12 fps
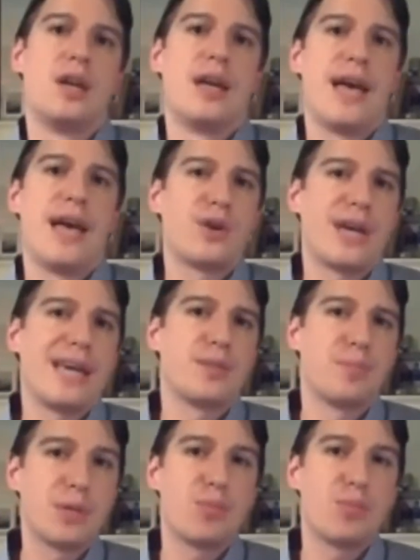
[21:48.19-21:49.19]
allocate a
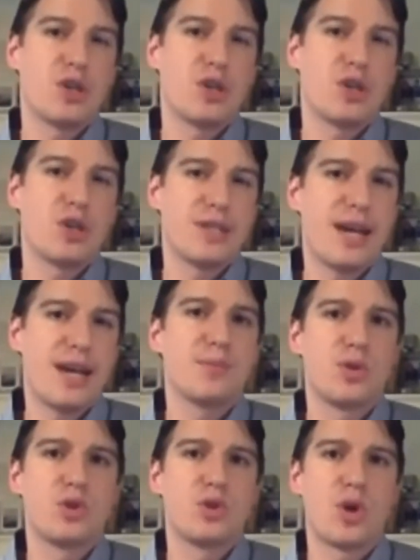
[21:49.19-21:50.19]
bit more time to
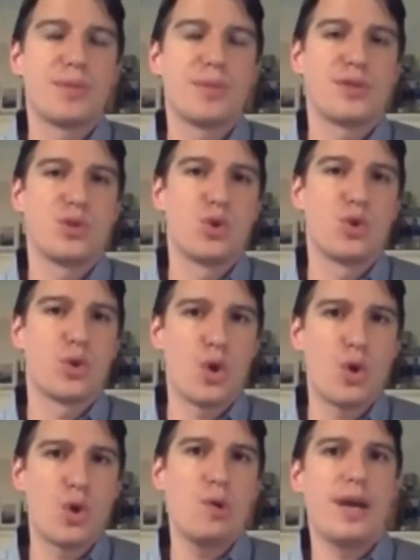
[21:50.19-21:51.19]
the topics you don't
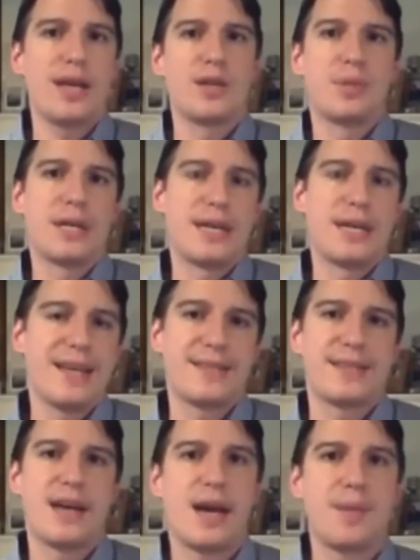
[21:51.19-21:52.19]
know, and a bit less
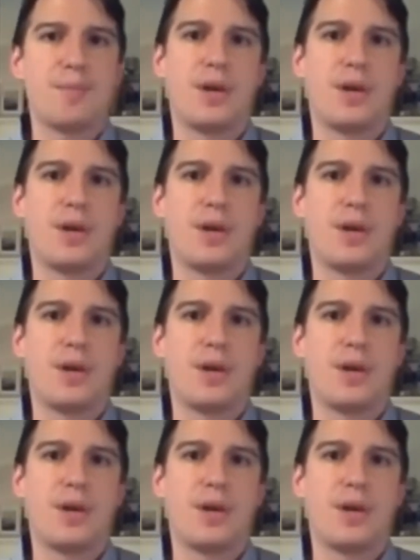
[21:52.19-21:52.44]
time